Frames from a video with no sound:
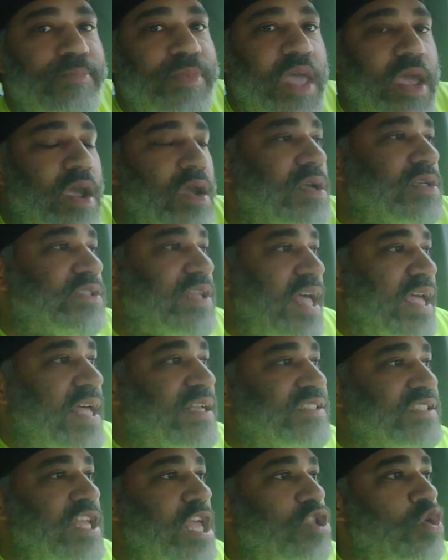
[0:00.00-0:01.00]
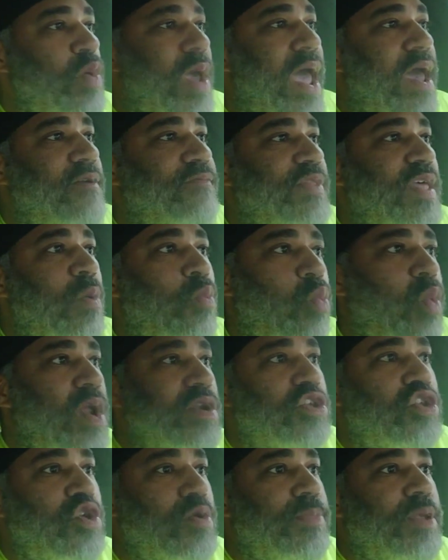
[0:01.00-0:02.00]
Because like I said, you have that 1
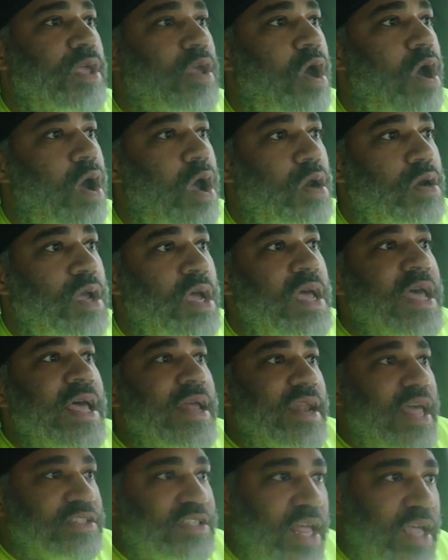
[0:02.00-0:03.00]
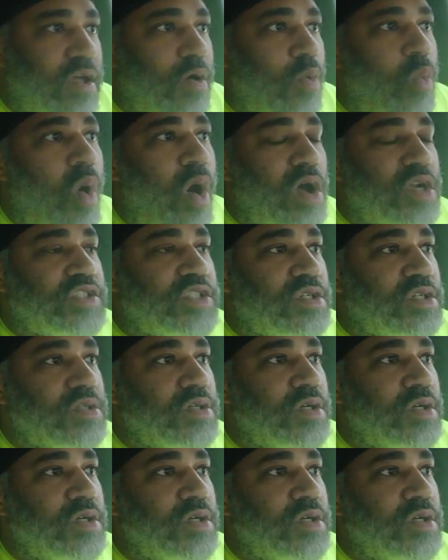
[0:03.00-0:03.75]
cubic yard, that's like a washer.